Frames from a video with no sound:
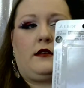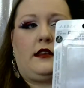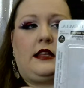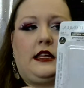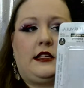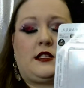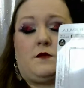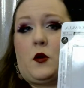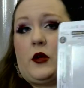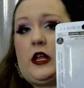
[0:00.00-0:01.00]
the
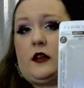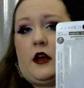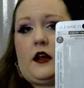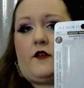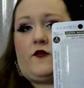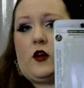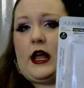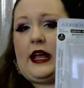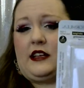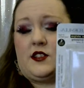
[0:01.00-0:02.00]
smoky line for
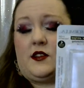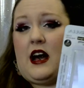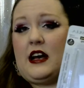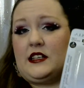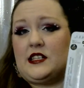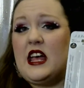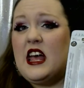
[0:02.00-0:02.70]
hazel eyes.